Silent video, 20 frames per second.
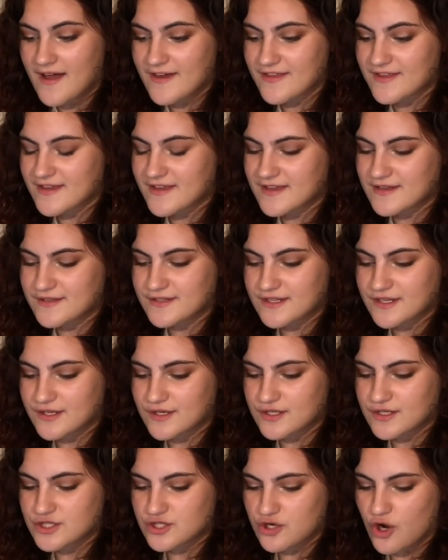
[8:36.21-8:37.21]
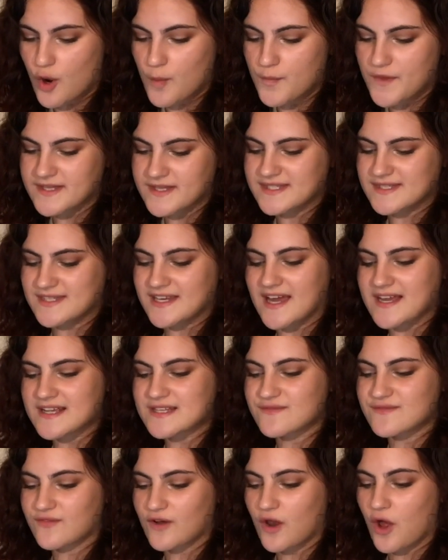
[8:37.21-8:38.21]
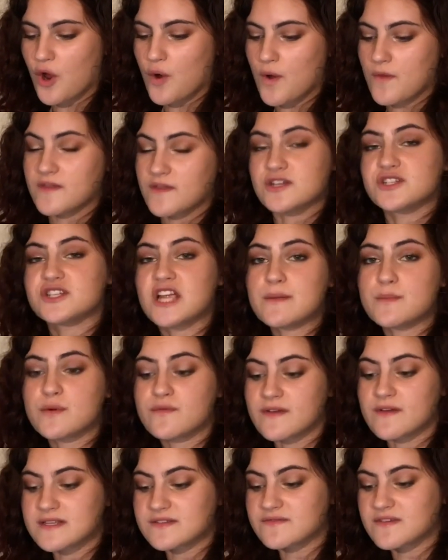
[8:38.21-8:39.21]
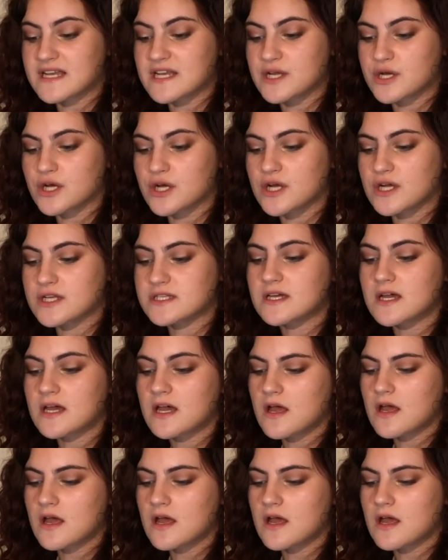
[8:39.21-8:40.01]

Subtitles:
I think you did a good job. There's nice flow and the shape of it is really good.